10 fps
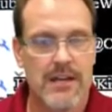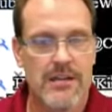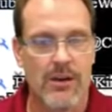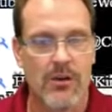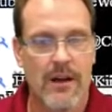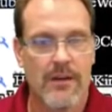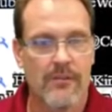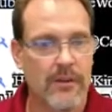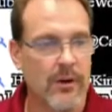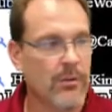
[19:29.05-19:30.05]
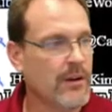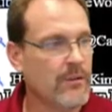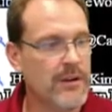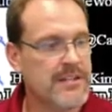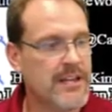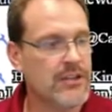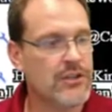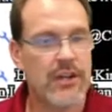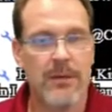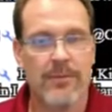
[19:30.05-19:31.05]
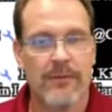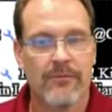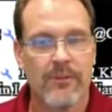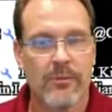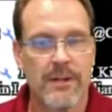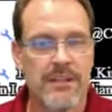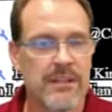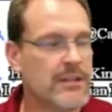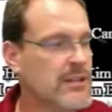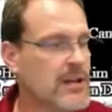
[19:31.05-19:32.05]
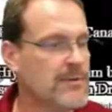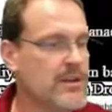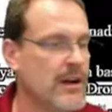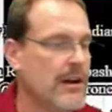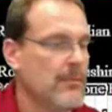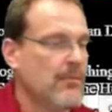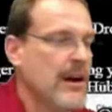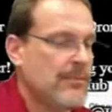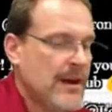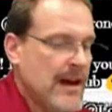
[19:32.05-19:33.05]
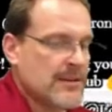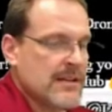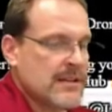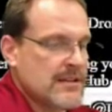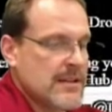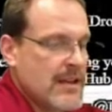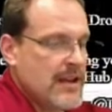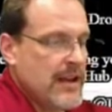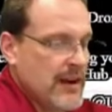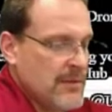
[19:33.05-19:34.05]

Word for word: so you know we we see the cheap we see the cheap ch uh, prop housings here.